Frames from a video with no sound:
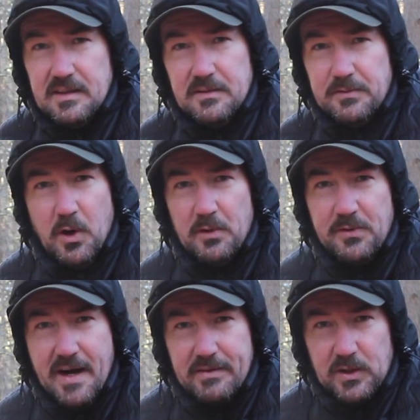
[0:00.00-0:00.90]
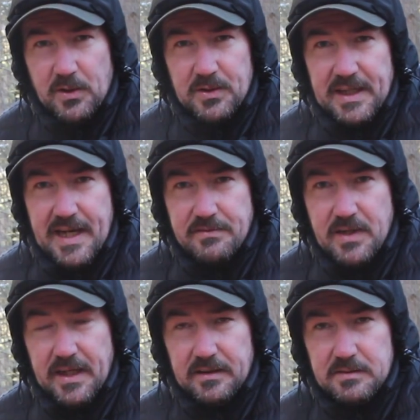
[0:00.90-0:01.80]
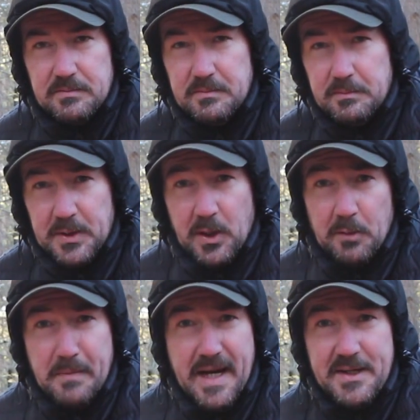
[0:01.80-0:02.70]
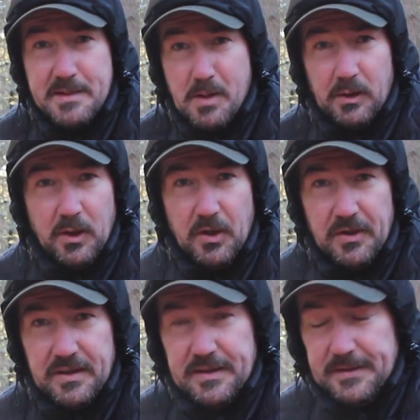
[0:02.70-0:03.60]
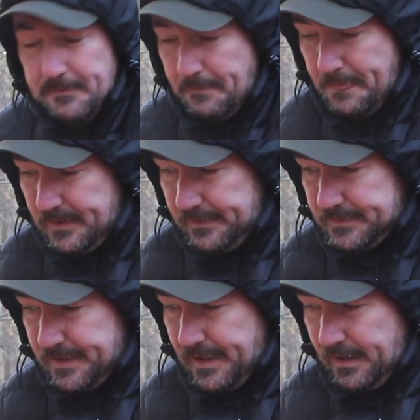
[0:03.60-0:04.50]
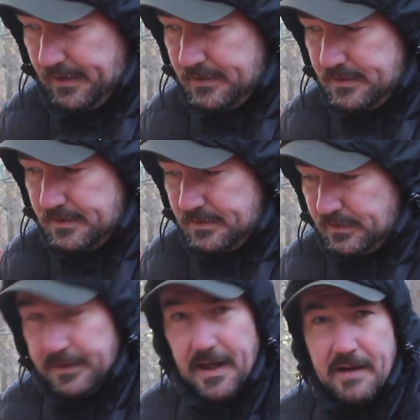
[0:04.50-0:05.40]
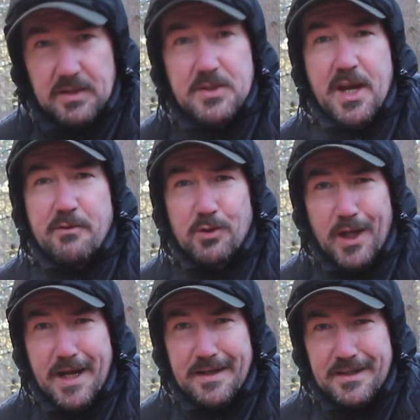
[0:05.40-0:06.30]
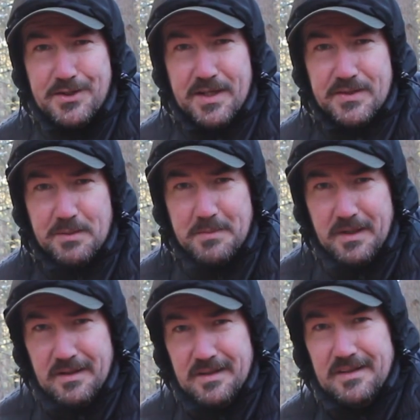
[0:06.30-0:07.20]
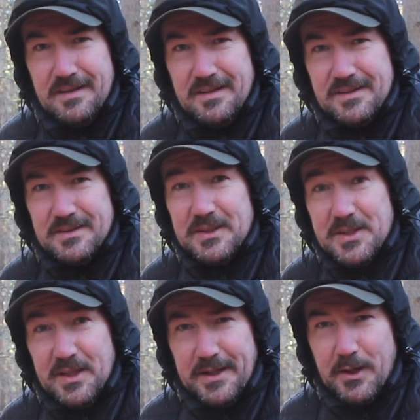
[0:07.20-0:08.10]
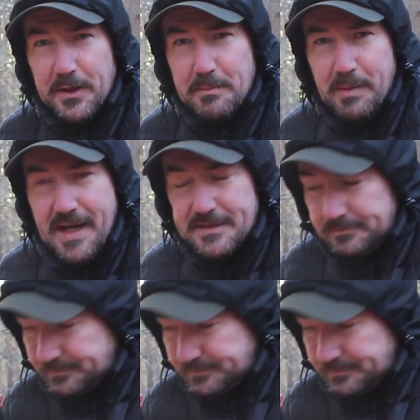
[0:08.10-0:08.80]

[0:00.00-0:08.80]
4 or 5 o'clock in the evening, put it on medium or low, and you know, have a central heating system until you go to bed.